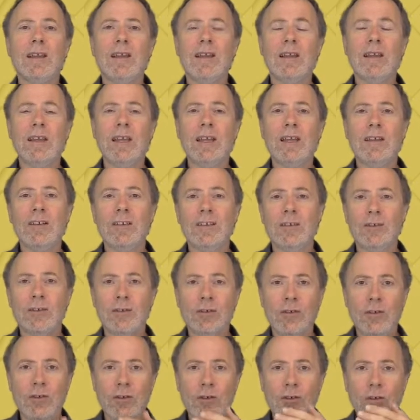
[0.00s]
linked
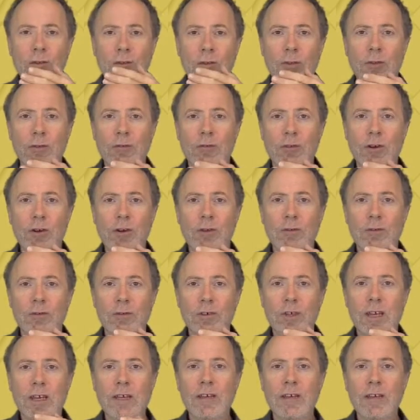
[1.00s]
to your throat.